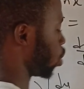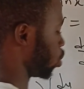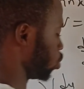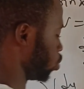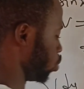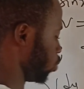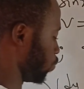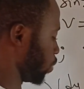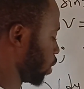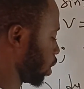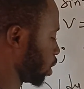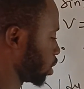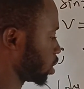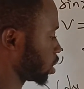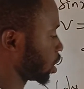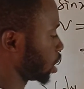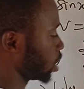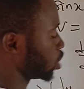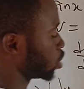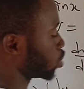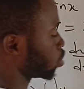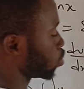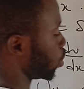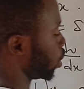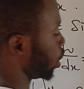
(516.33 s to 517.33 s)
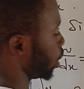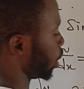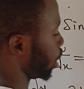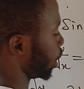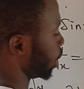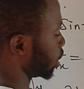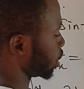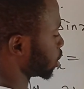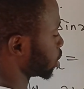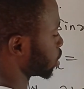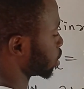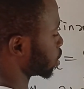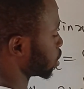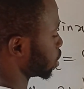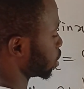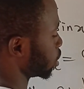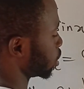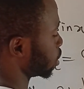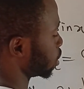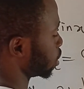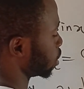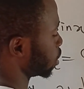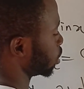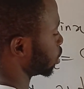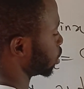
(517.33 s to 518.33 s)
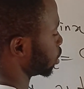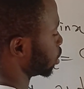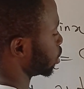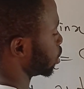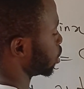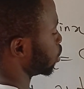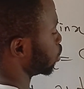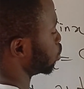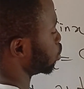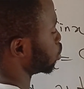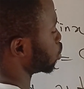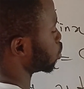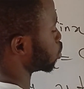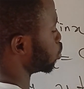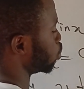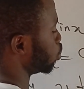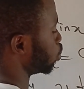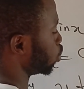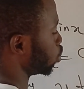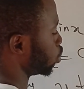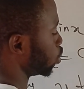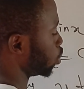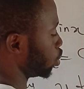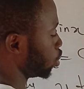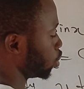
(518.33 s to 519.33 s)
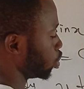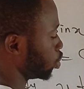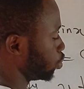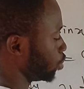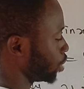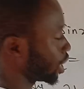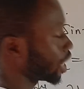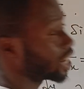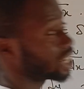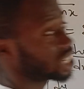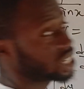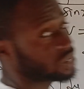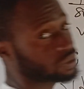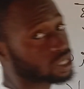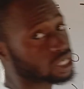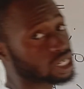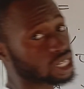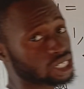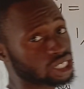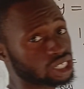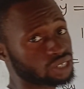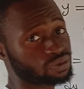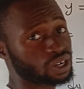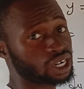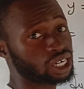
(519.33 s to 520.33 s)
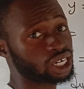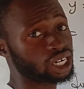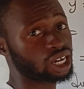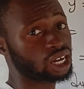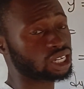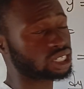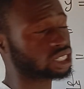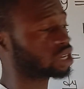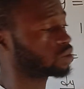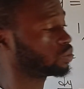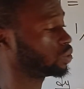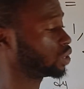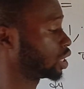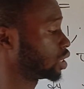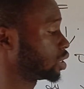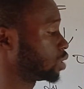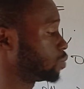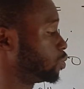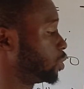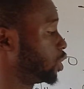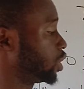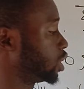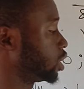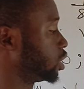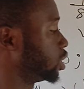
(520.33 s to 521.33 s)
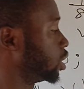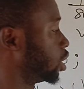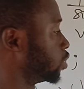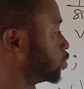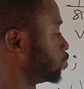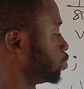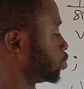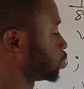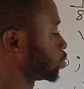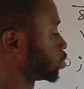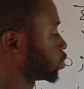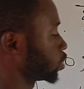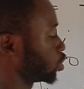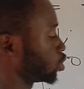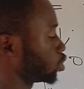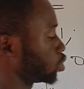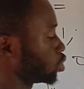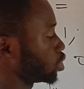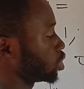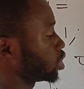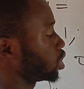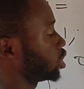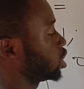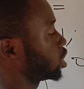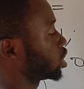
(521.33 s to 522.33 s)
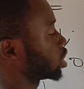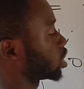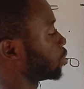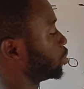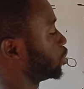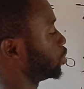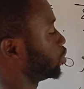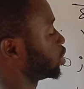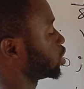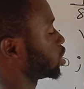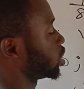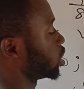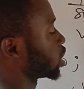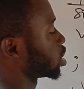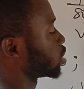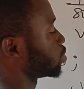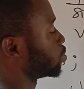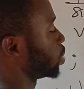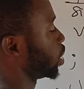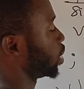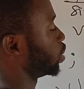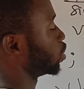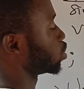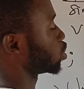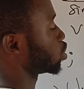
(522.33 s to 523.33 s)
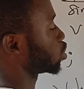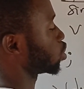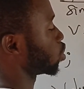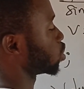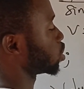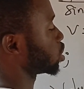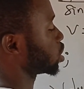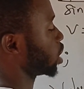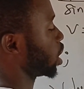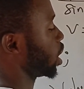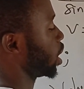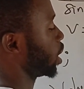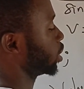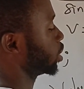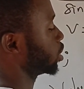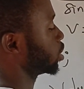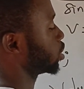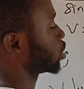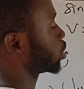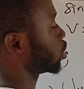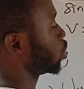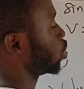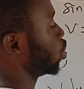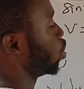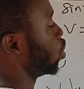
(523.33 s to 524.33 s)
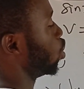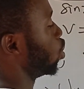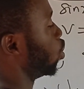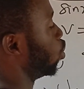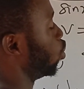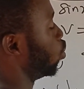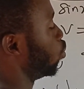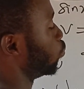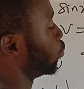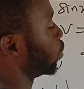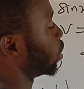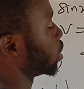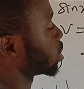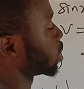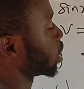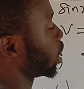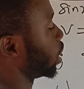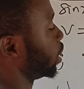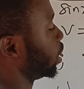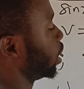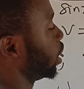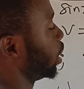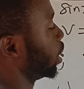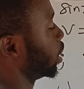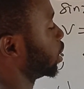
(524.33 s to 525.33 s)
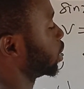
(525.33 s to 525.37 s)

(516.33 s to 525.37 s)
all over sine square x. So we can give this as a final answer. We can break it down to say this can be written as minus cos x over sine